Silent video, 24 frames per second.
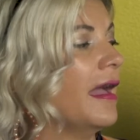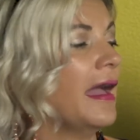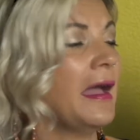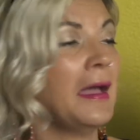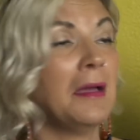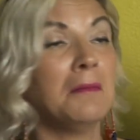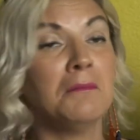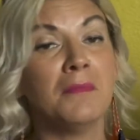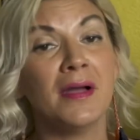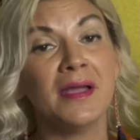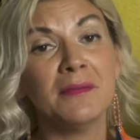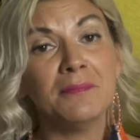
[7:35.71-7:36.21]

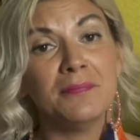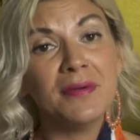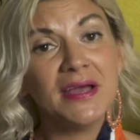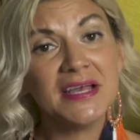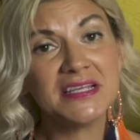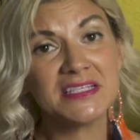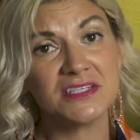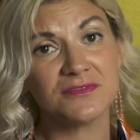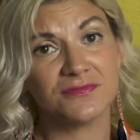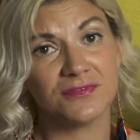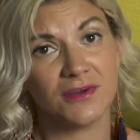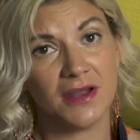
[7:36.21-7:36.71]
And my
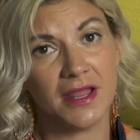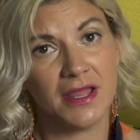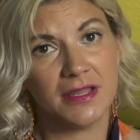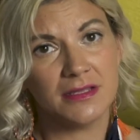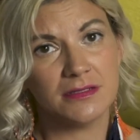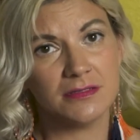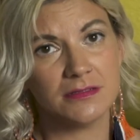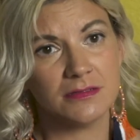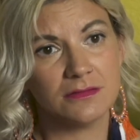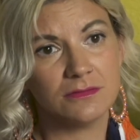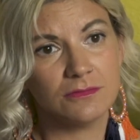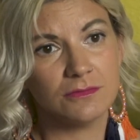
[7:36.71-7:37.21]
best
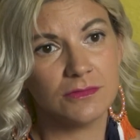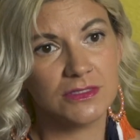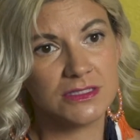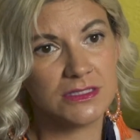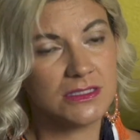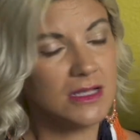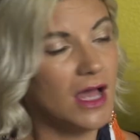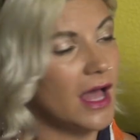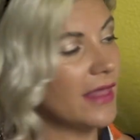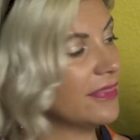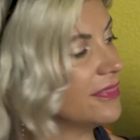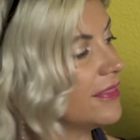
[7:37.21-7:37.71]
friend was
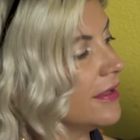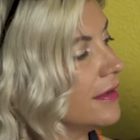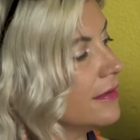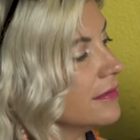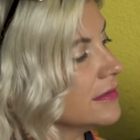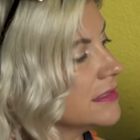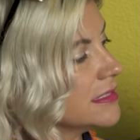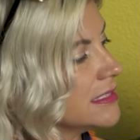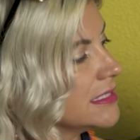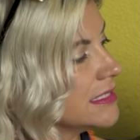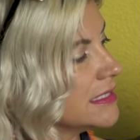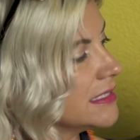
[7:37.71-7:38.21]
not there
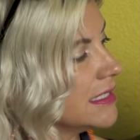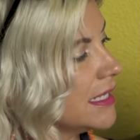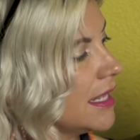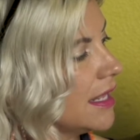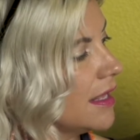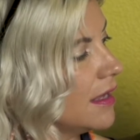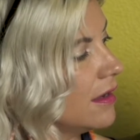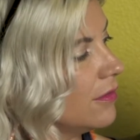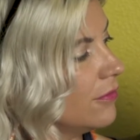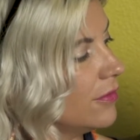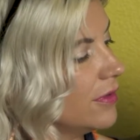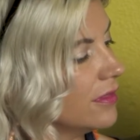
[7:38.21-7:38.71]
to
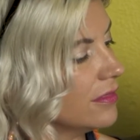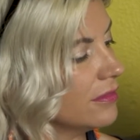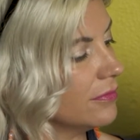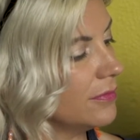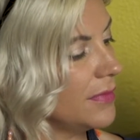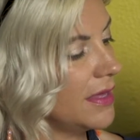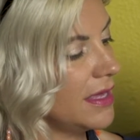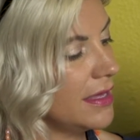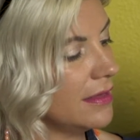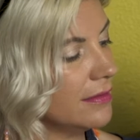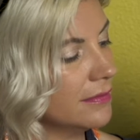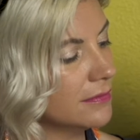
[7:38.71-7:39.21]
see it with
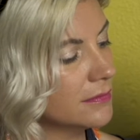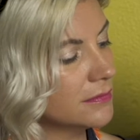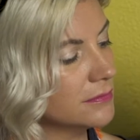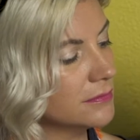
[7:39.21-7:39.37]
me.